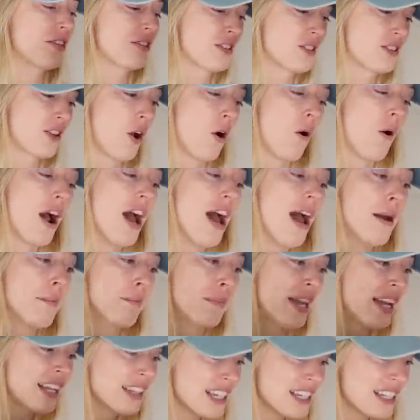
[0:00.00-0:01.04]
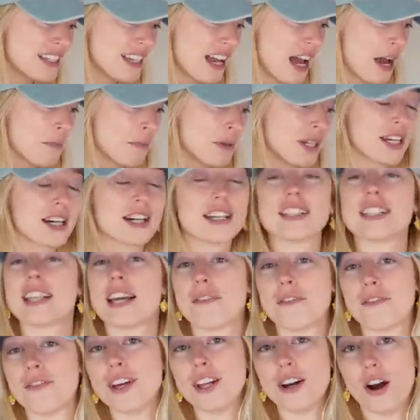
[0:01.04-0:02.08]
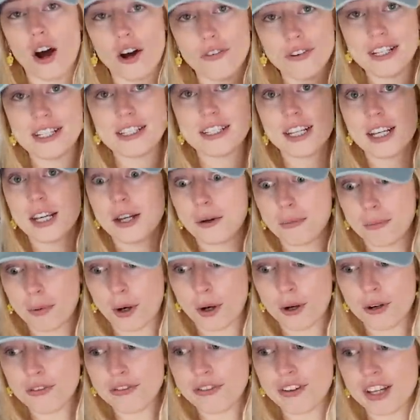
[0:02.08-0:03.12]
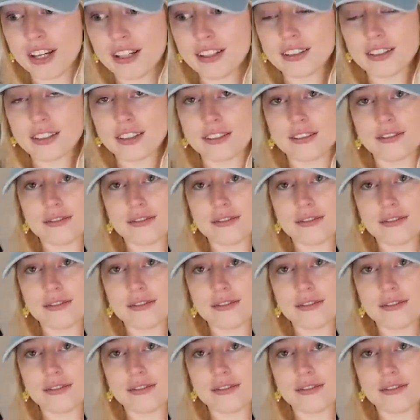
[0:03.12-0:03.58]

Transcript: So pick these up because they fit obviously perfect.